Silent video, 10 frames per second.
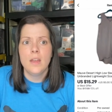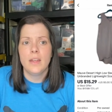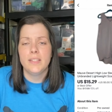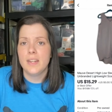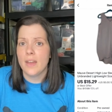
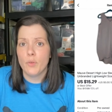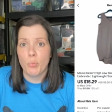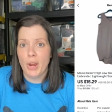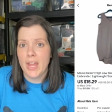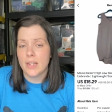It didn't have a
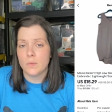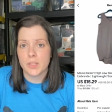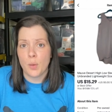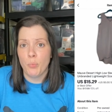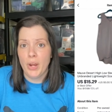brand, it was
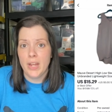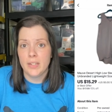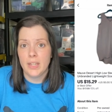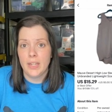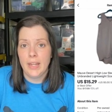
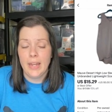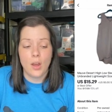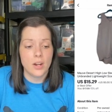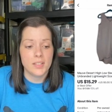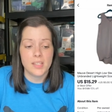unbranded. And
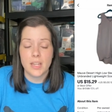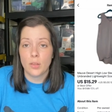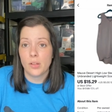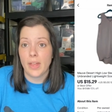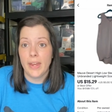honestly, it
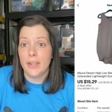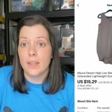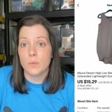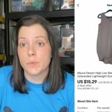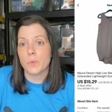looked like
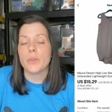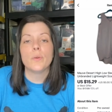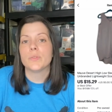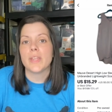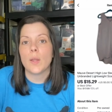it was one of
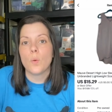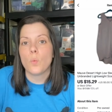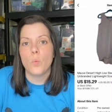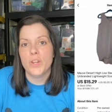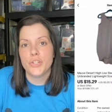those like
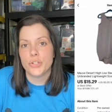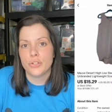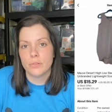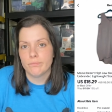Wish,